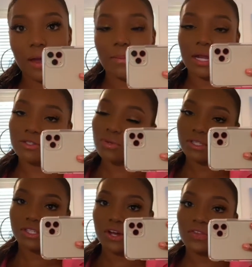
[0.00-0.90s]
I might as
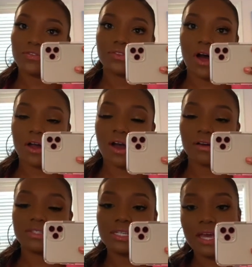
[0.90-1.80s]
well start the vlog
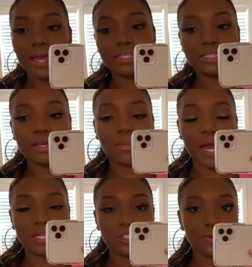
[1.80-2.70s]
off today since I'm
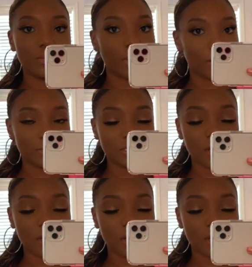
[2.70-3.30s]
headed to a baby